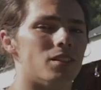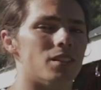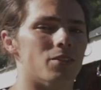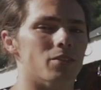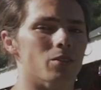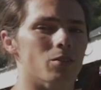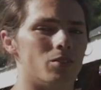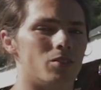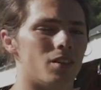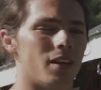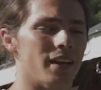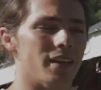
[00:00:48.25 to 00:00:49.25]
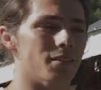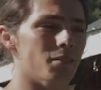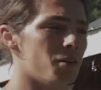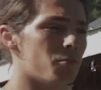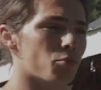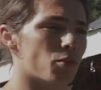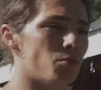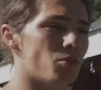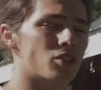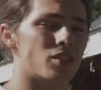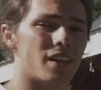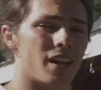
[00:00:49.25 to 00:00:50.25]
materials, and pretty
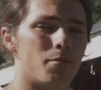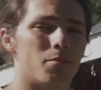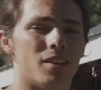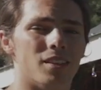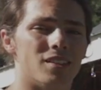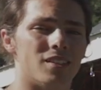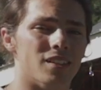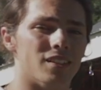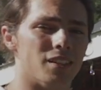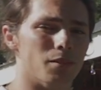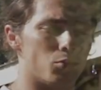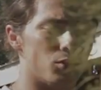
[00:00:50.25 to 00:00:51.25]
much kept this thing in